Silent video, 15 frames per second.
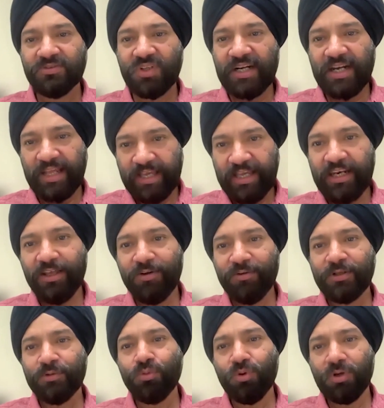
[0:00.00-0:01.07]
that
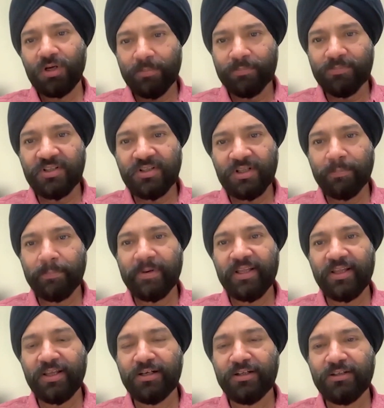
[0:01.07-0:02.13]
anyone who comes in the
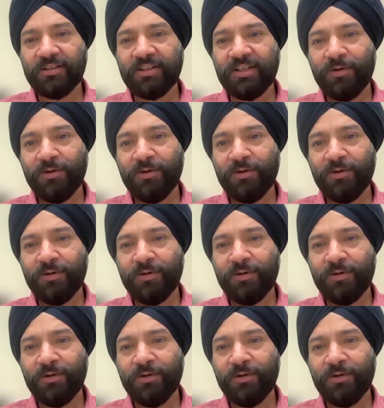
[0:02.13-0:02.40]
plane